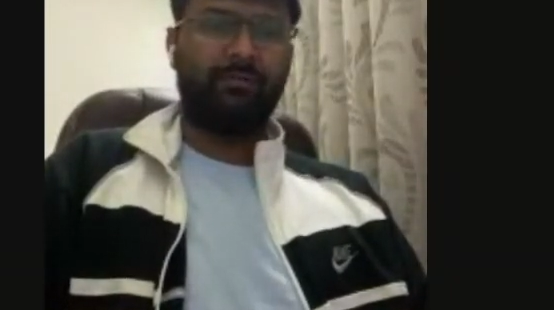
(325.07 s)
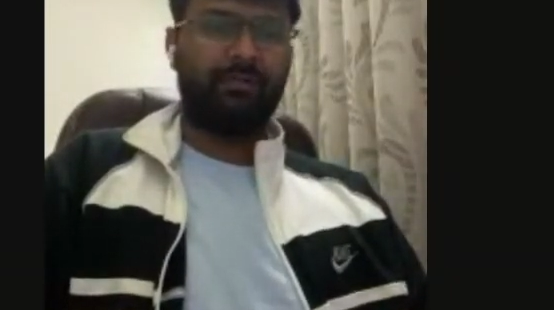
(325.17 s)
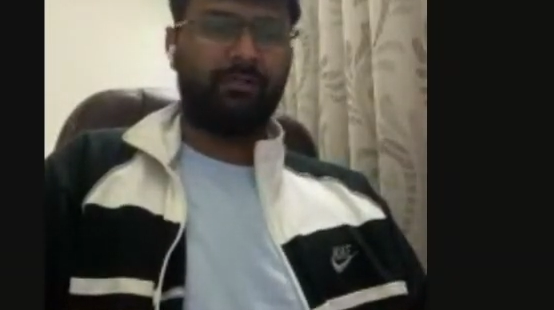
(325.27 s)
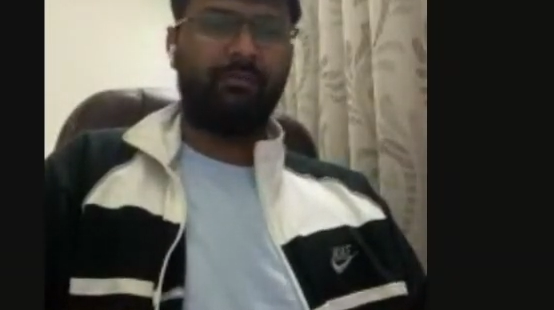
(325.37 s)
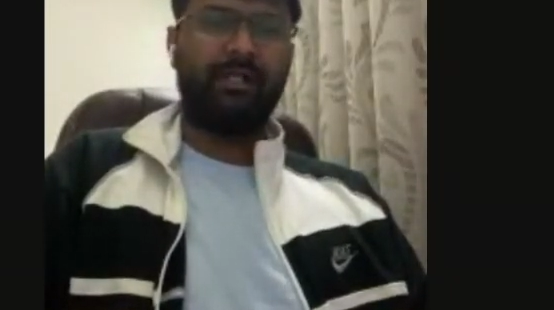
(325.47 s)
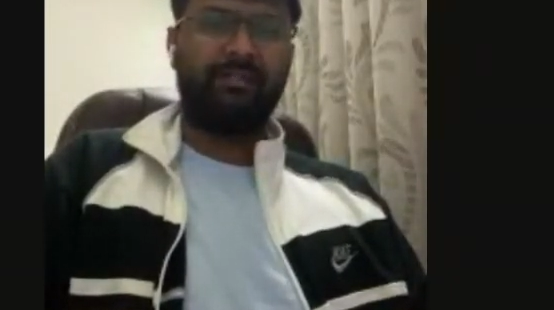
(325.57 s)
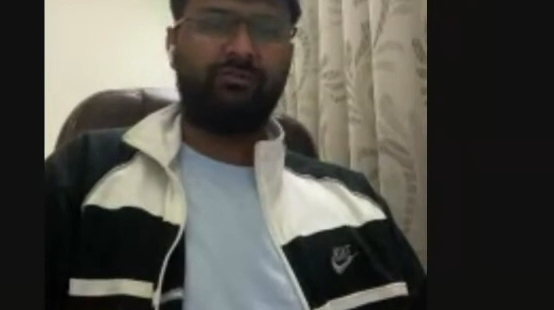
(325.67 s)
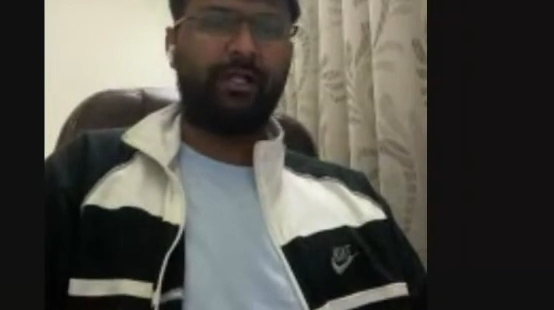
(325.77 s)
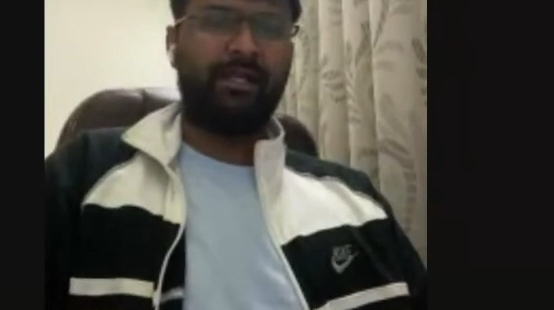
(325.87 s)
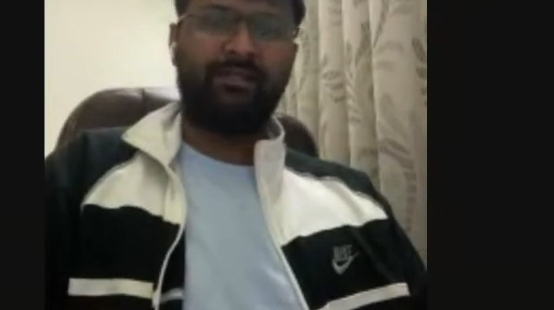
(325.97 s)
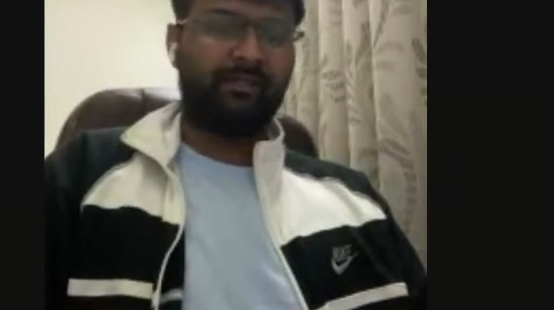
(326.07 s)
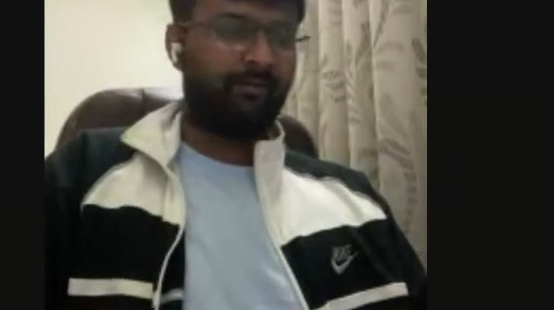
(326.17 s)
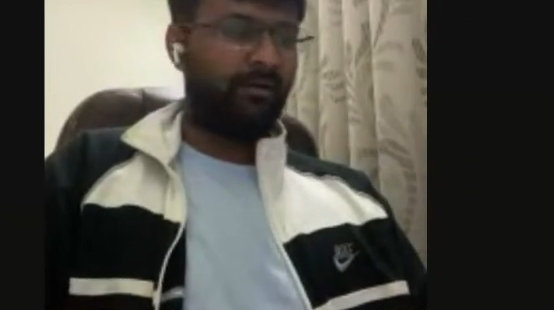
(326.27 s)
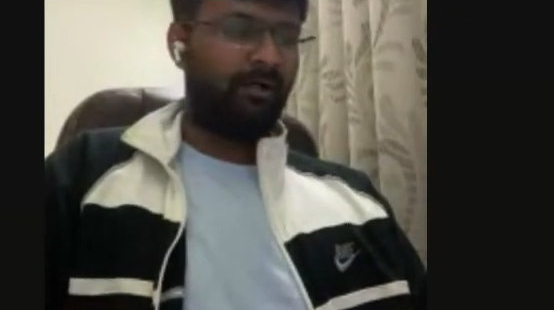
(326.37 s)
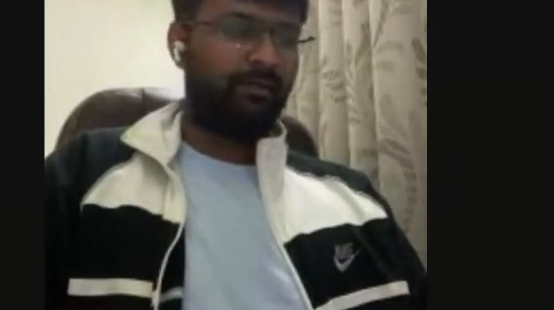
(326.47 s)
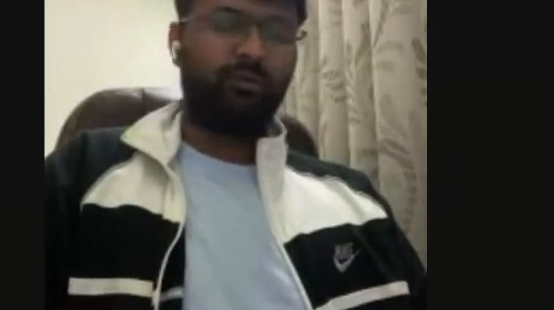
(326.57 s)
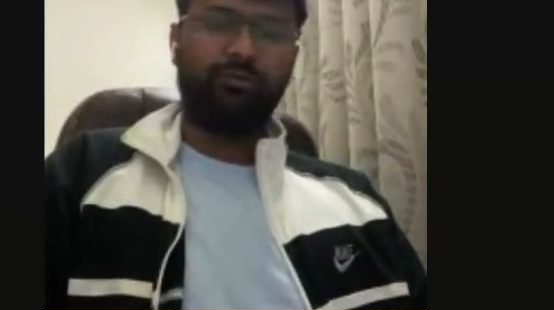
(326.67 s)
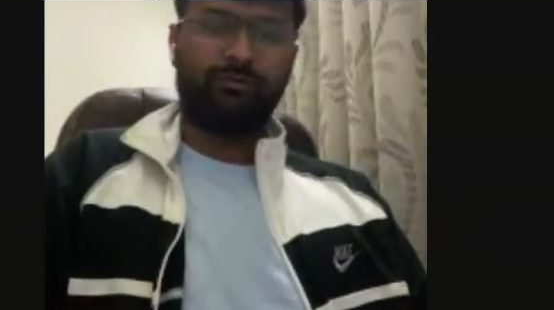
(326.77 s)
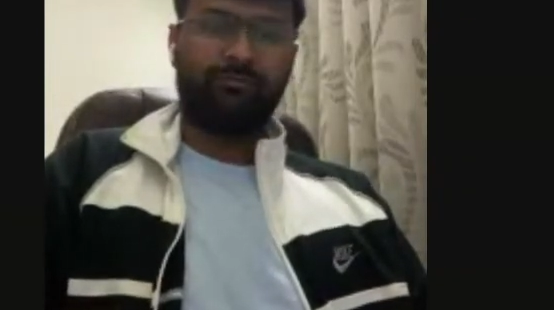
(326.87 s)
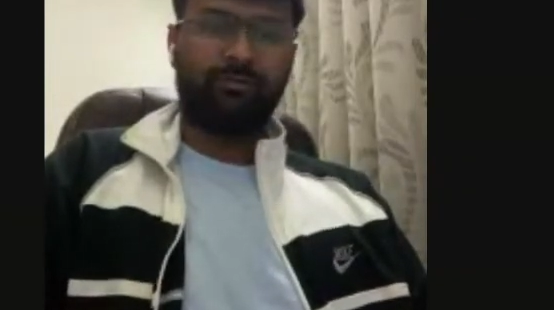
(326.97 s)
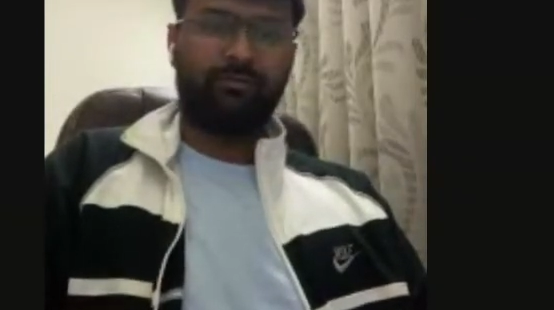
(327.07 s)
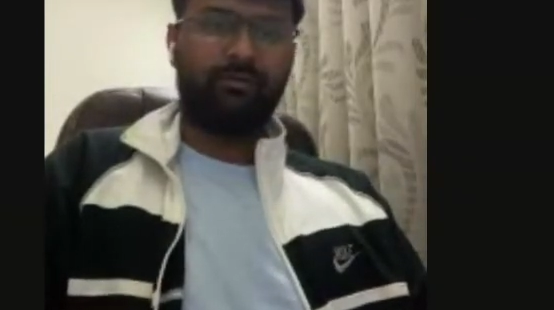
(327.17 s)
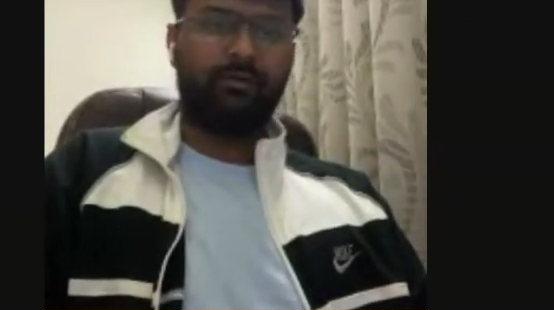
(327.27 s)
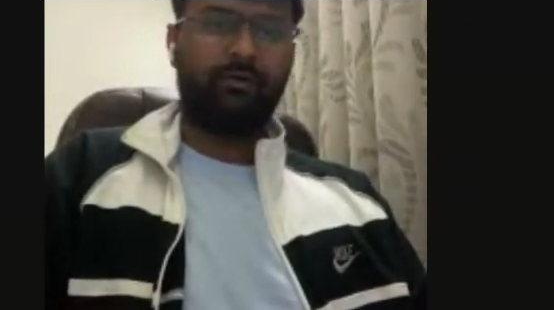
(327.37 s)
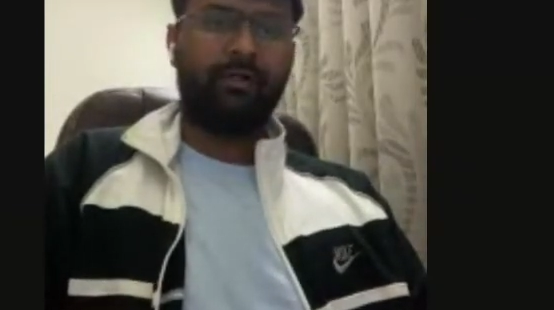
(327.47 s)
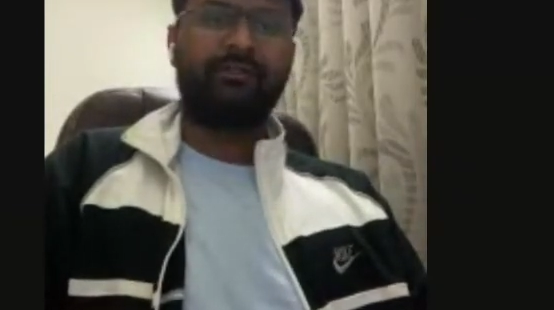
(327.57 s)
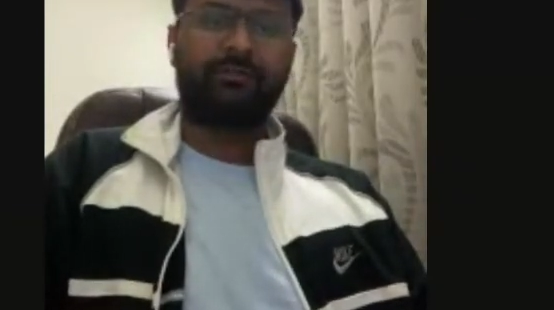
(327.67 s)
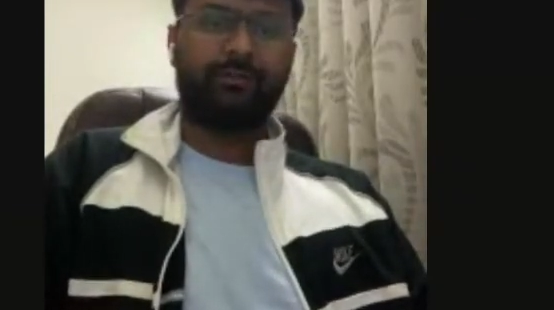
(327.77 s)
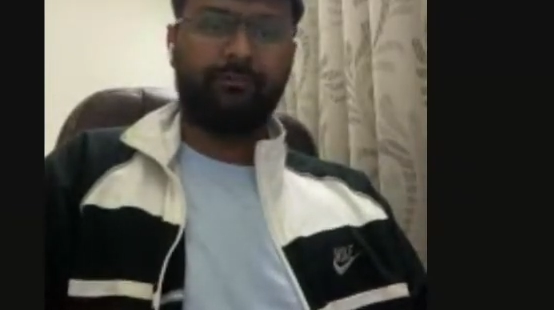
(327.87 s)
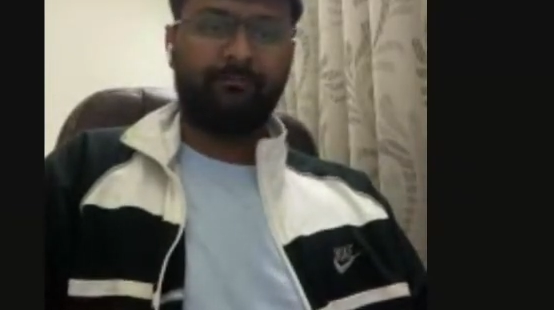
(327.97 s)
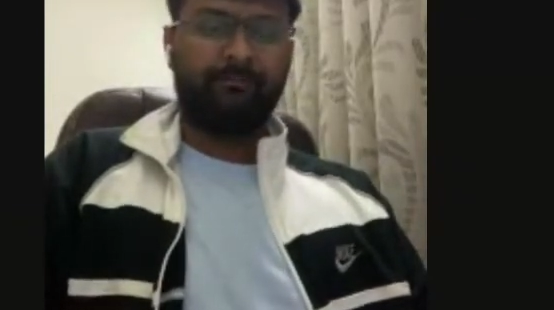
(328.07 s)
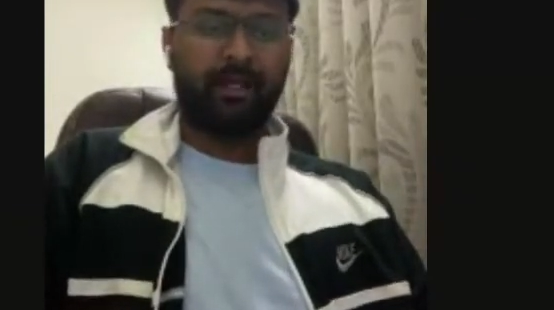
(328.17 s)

Kubernetes or any other tools of orchestration,